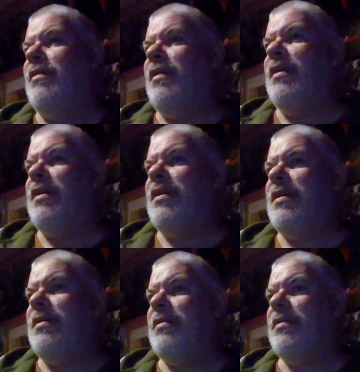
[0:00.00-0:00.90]

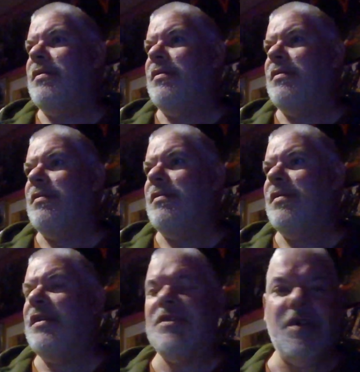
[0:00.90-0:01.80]

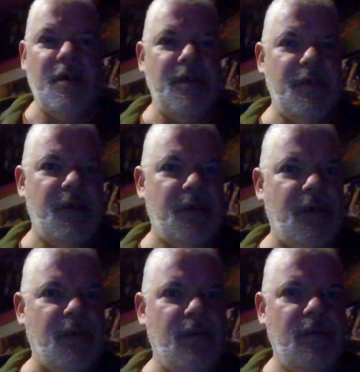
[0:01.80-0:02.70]
It's crazy, isn't it?
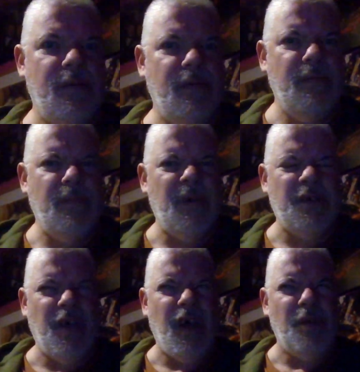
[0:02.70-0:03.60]

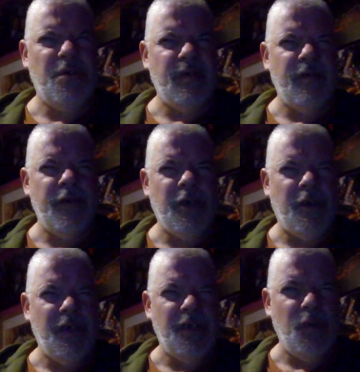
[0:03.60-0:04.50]
It's absolutely
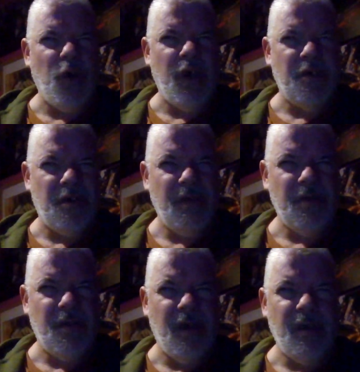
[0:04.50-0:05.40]
crazy what Israel's
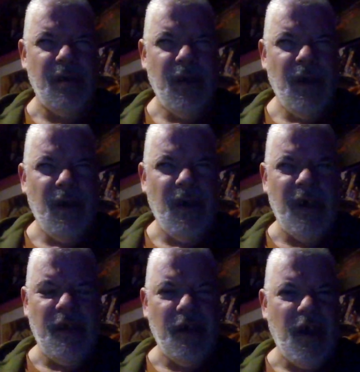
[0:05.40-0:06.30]
doing. And
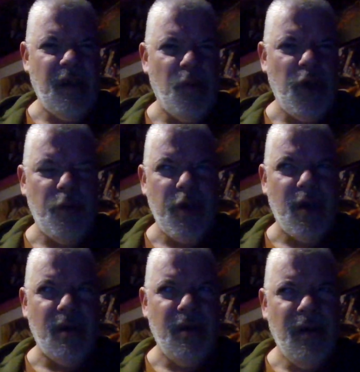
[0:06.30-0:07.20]
they're getting away with
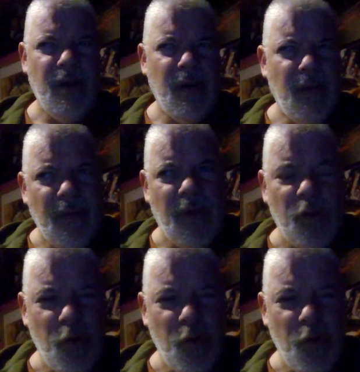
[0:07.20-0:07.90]
it. And